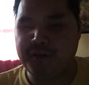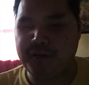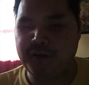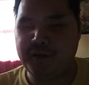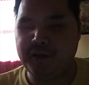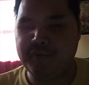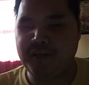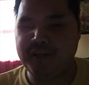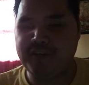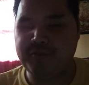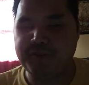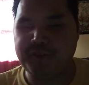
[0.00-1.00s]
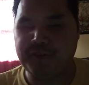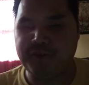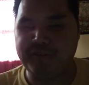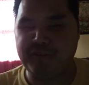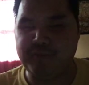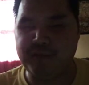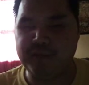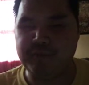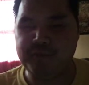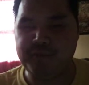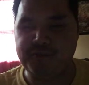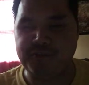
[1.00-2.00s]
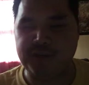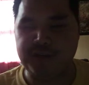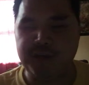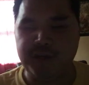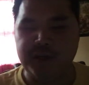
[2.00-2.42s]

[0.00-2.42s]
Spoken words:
I guess what they call flamenco music.